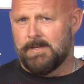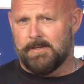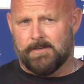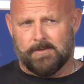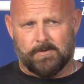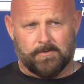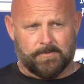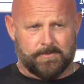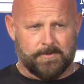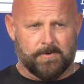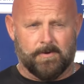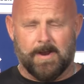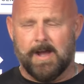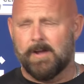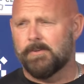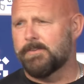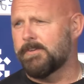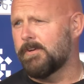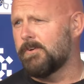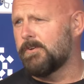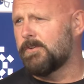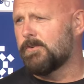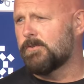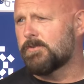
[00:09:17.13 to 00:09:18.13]
You know, they're out
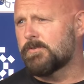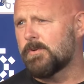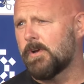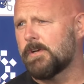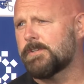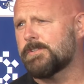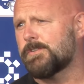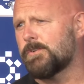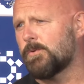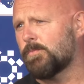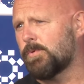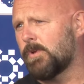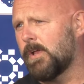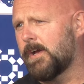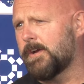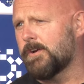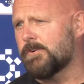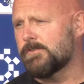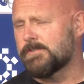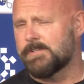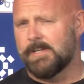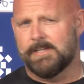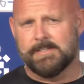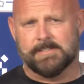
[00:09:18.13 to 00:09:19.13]
there. You trust your
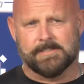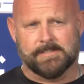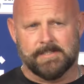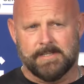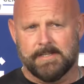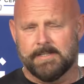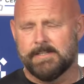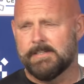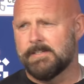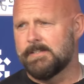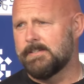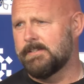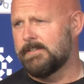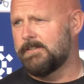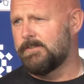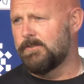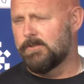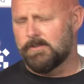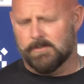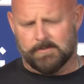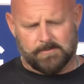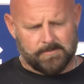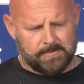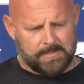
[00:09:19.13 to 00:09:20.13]
players. They see it. You
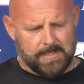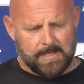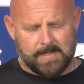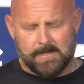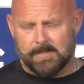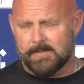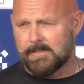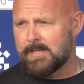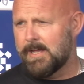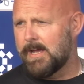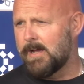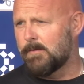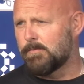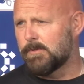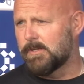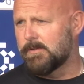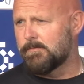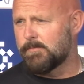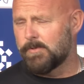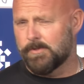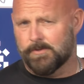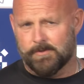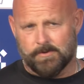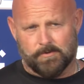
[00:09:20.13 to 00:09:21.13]
can look at a
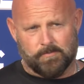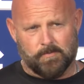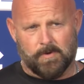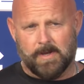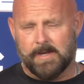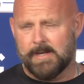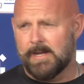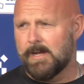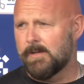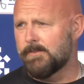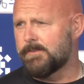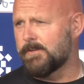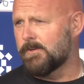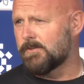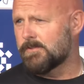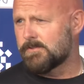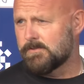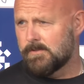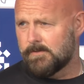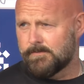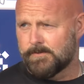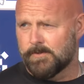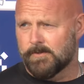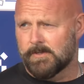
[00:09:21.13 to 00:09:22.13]
tablet, but they're right out there.
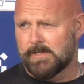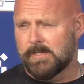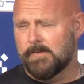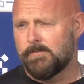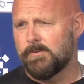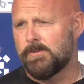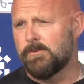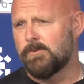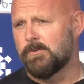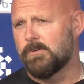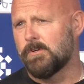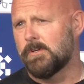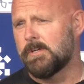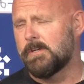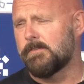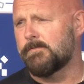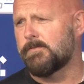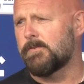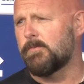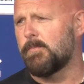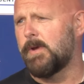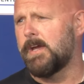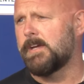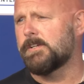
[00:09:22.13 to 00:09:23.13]
So if they're giving you good
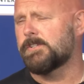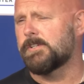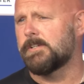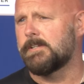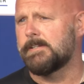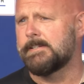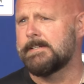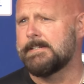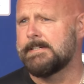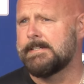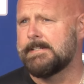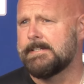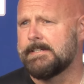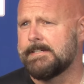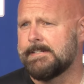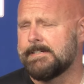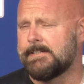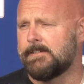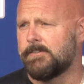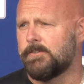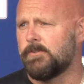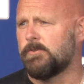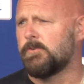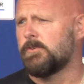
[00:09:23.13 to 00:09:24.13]
information,
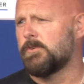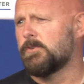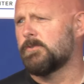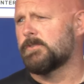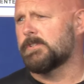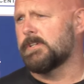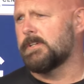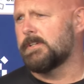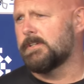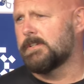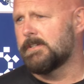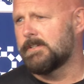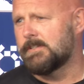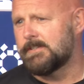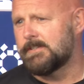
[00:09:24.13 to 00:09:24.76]
you use it.